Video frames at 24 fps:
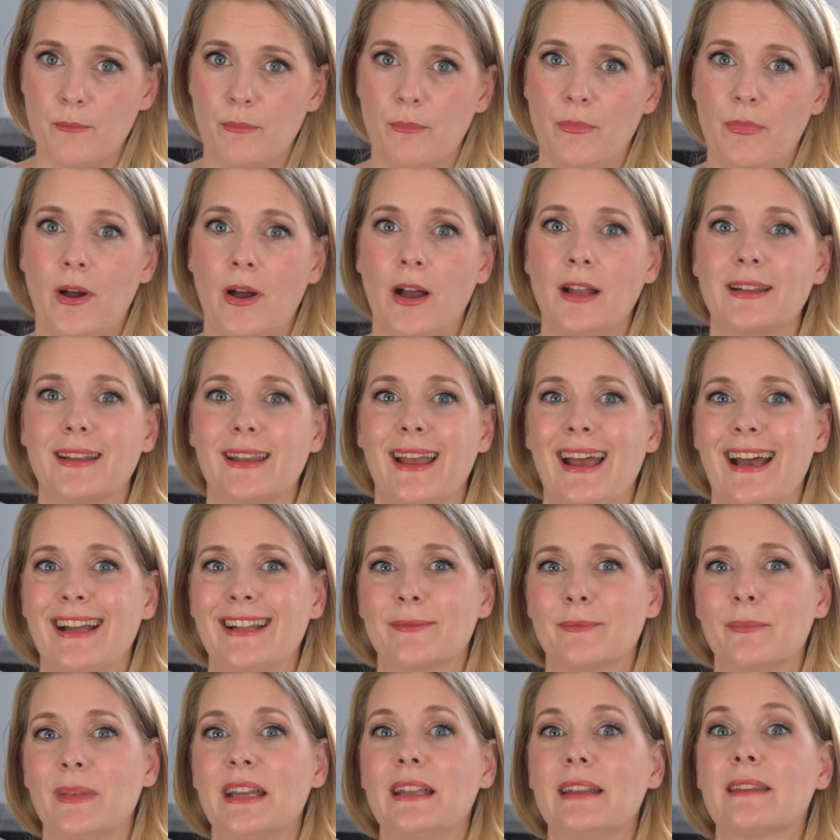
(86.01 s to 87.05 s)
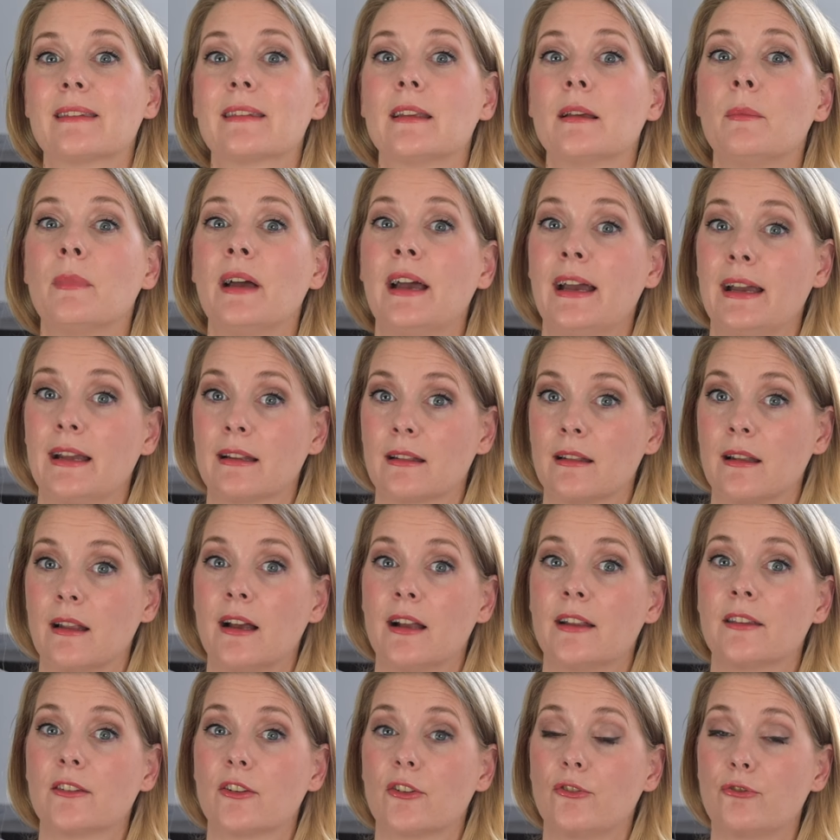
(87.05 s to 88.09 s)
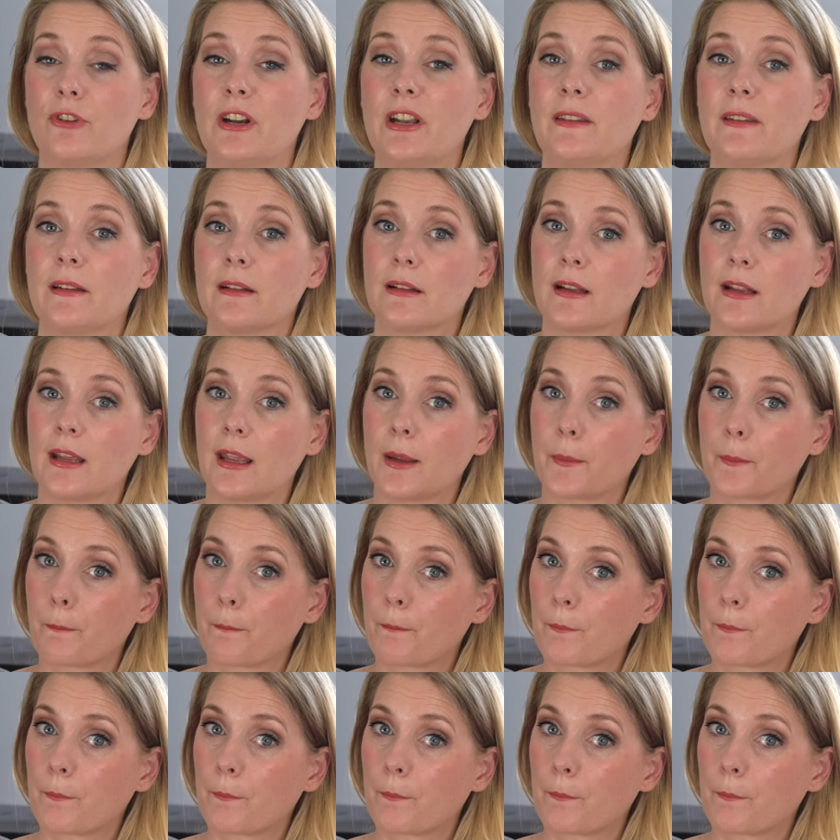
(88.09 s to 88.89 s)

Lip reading: but had made some headlines recently.